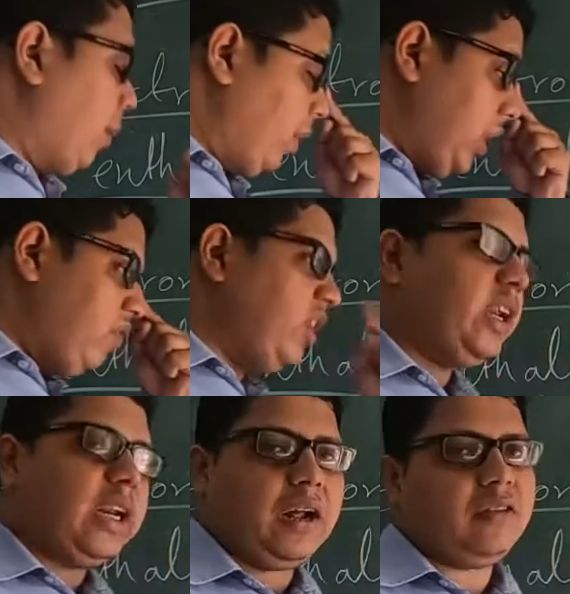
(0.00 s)
But even
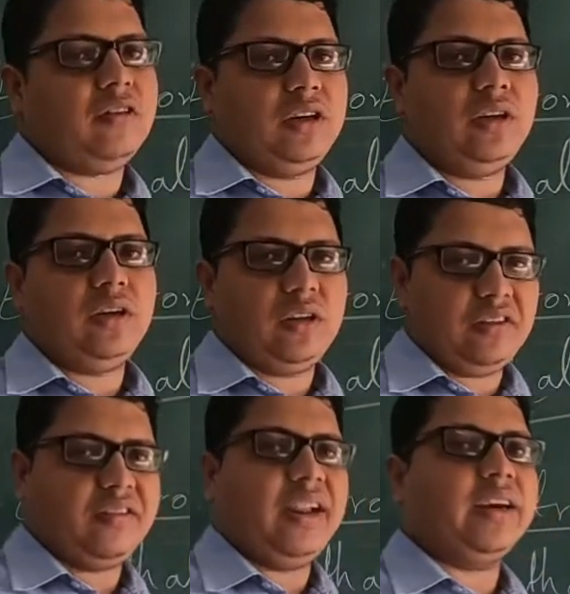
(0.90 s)
in class 10, there
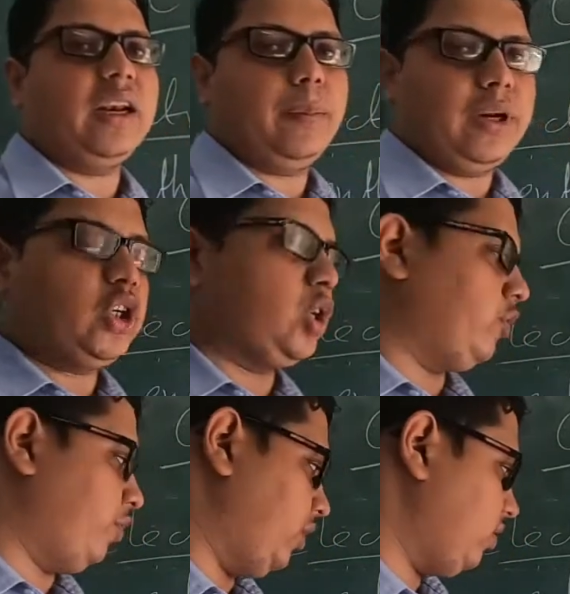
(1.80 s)
is slightly mention
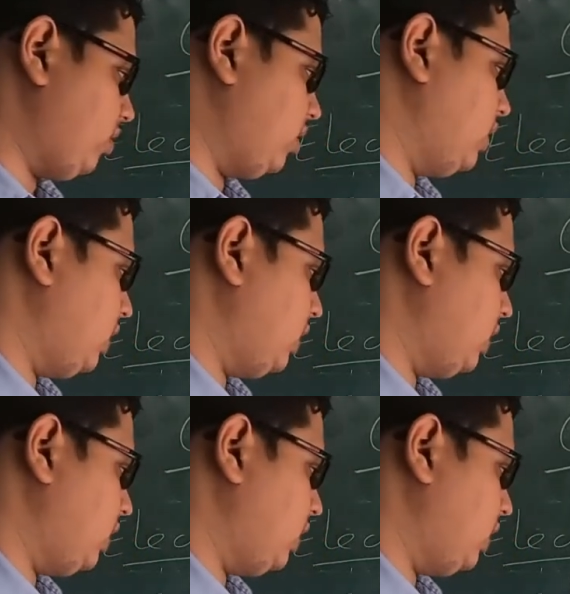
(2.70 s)
of this,